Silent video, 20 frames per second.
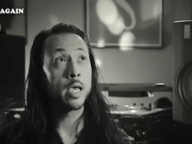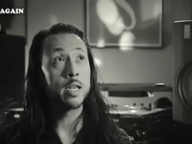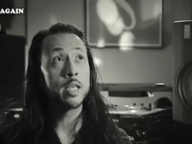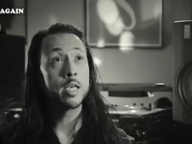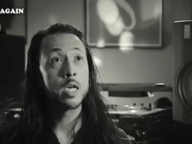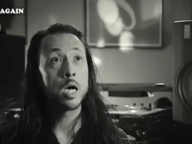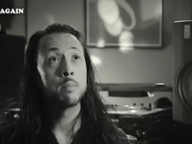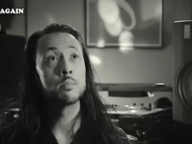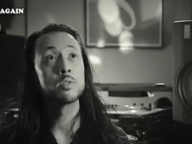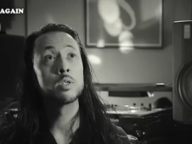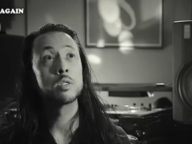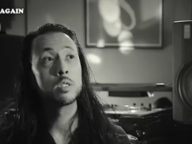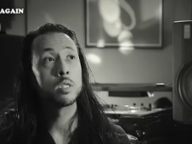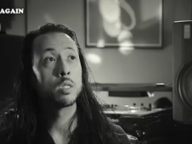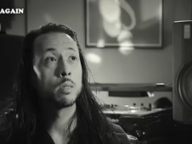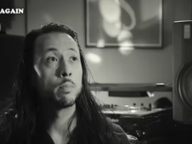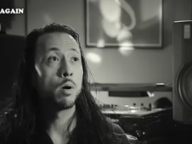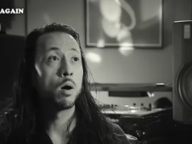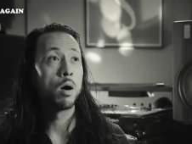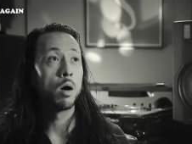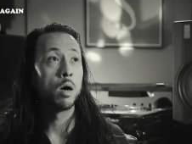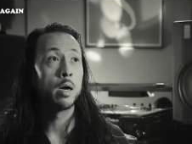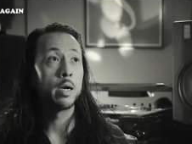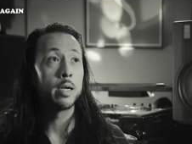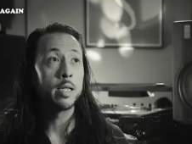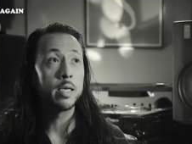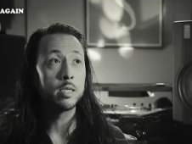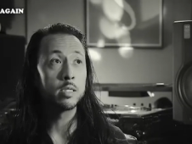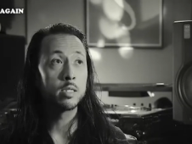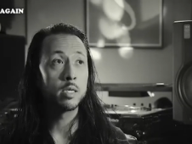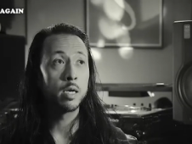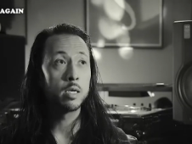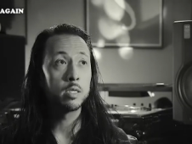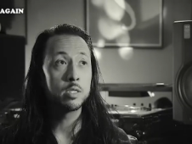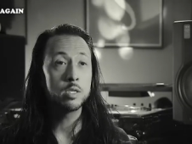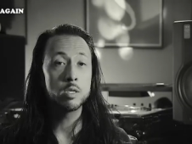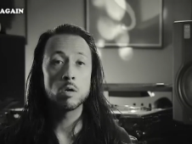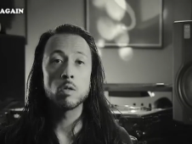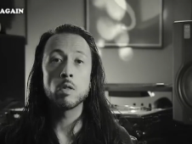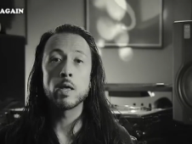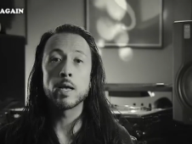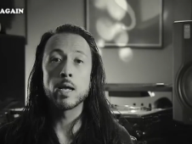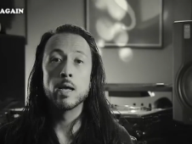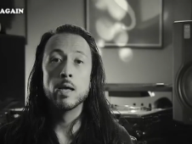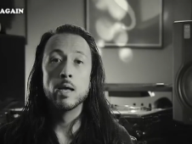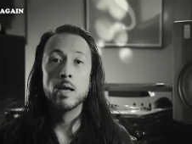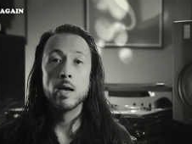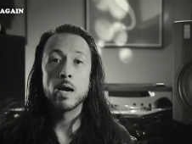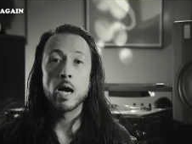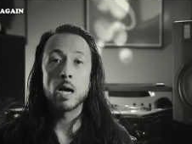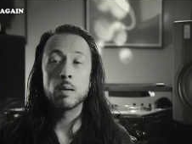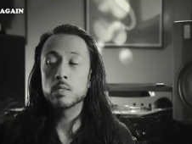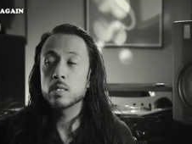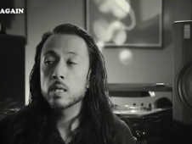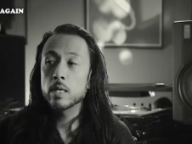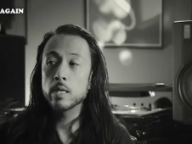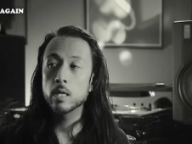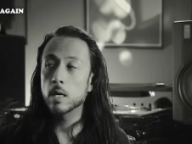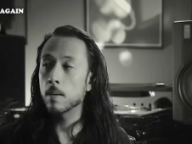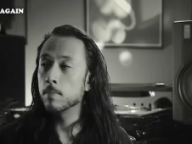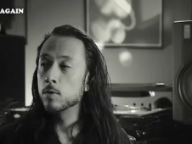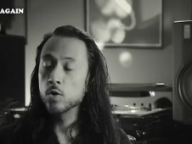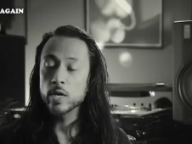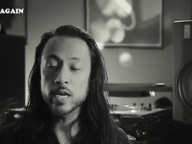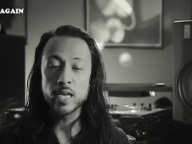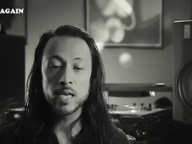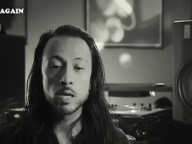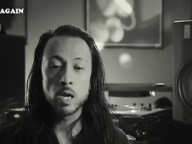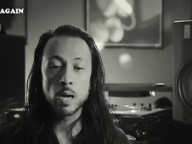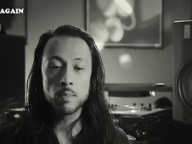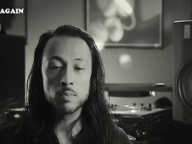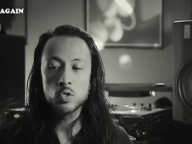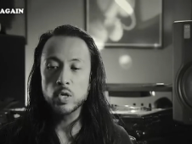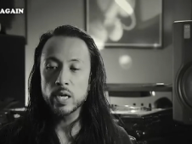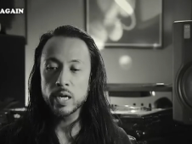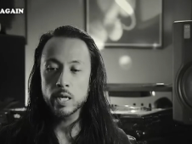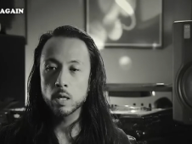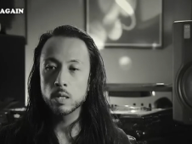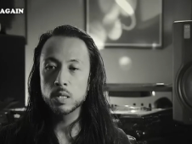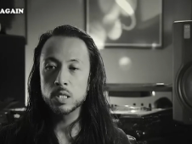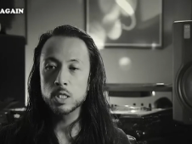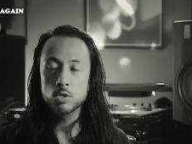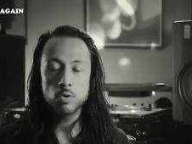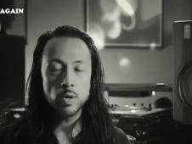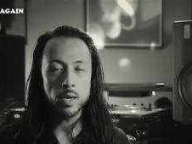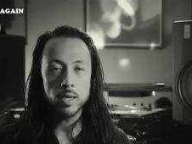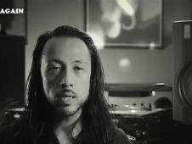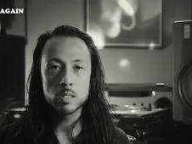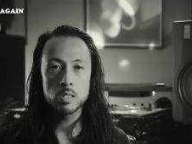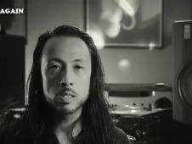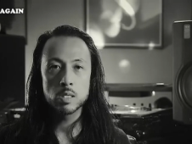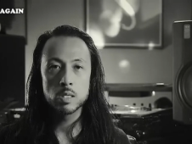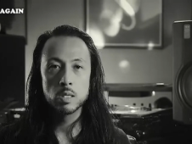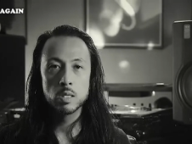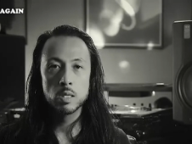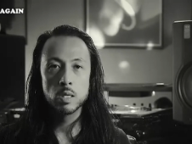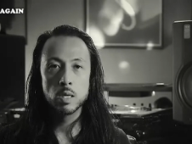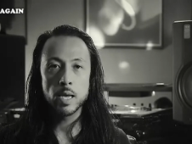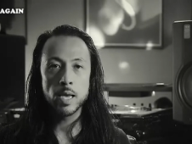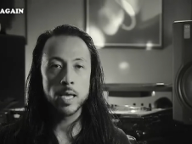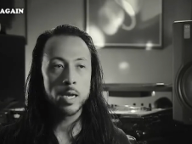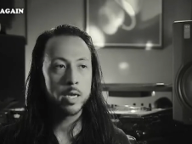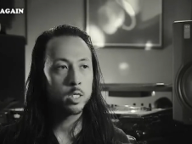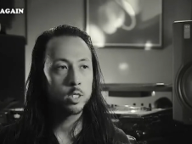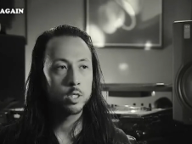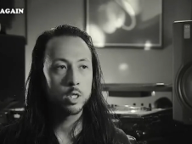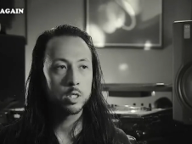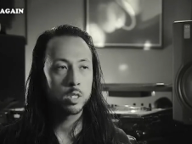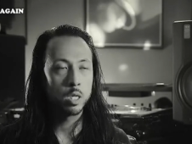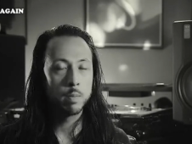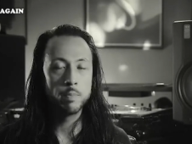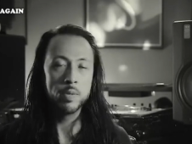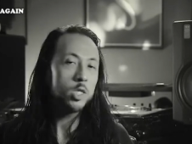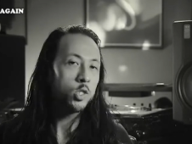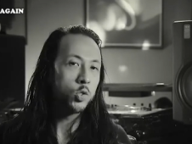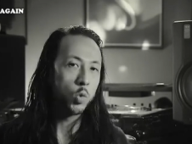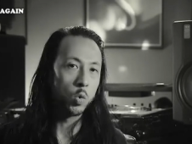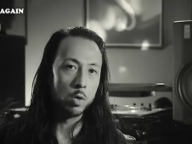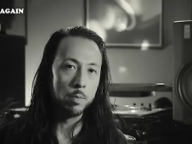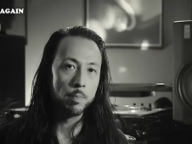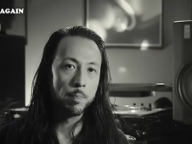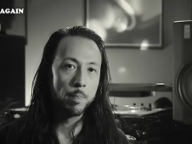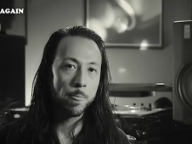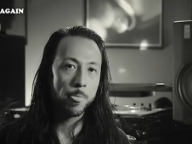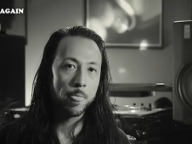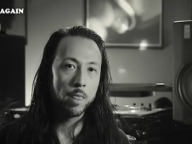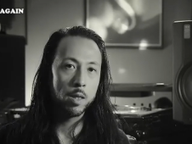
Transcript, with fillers: And he comes into the bar and he says, you know, like I'm sitting here, I'm drinking, I'm drinking all these drinks, and it's just habitual